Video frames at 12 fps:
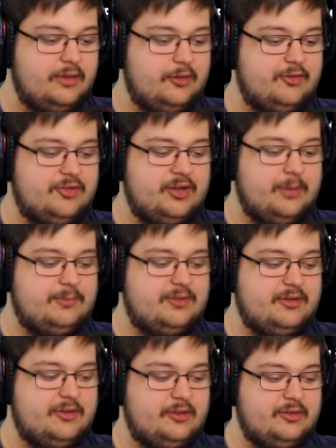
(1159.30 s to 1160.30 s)
There's an em
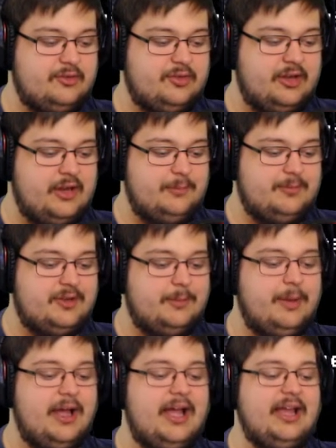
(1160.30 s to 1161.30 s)
there's an empty
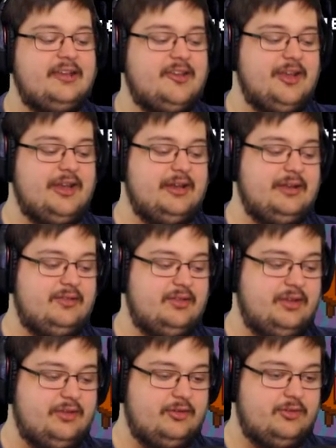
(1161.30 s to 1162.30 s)
pie tin
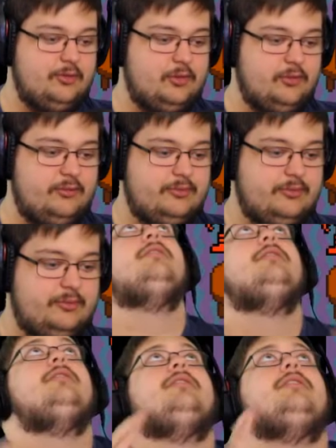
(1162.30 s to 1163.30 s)
inside the stove.
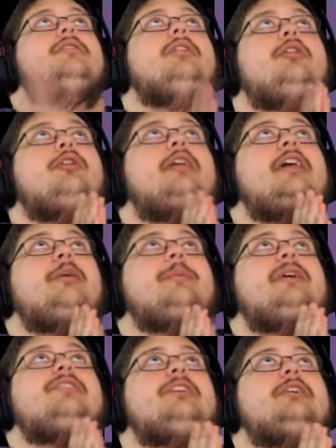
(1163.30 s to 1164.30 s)
Lord
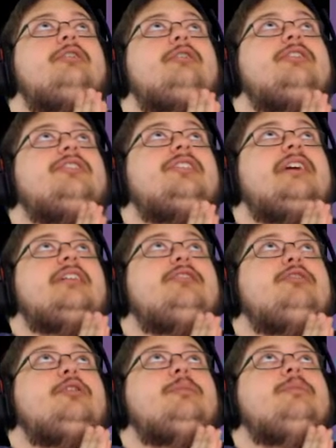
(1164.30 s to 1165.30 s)
help me as I go into
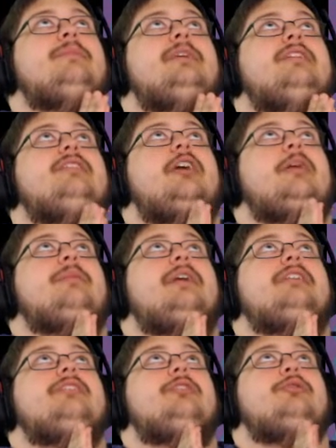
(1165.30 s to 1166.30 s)
Sam's room and tell him
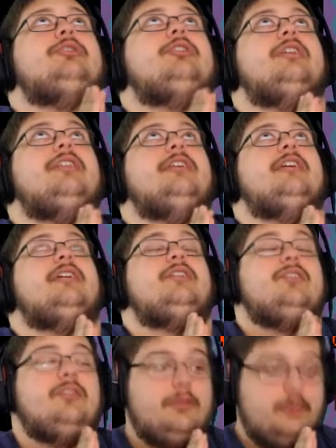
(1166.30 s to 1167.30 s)
not to do dirty
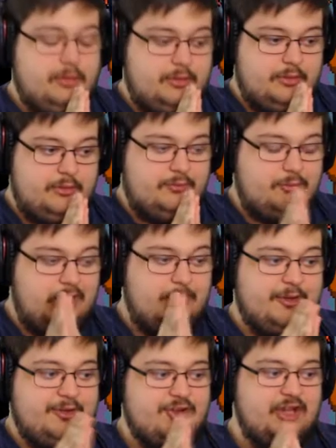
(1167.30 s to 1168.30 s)
things. For
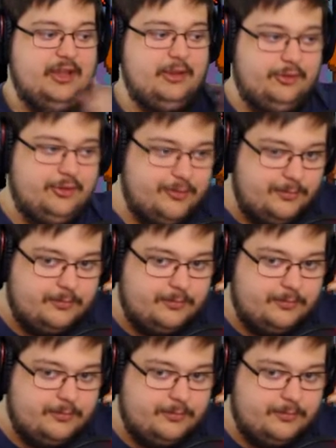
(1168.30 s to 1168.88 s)
I'm a child.